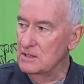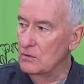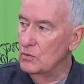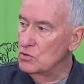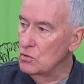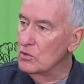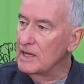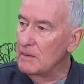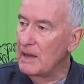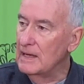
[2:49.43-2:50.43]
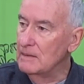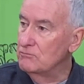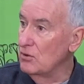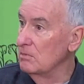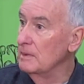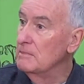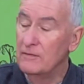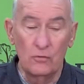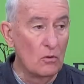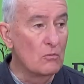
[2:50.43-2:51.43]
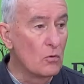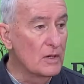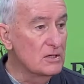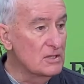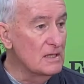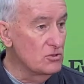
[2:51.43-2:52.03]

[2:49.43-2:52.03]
So we're talking about it probably before morning tea,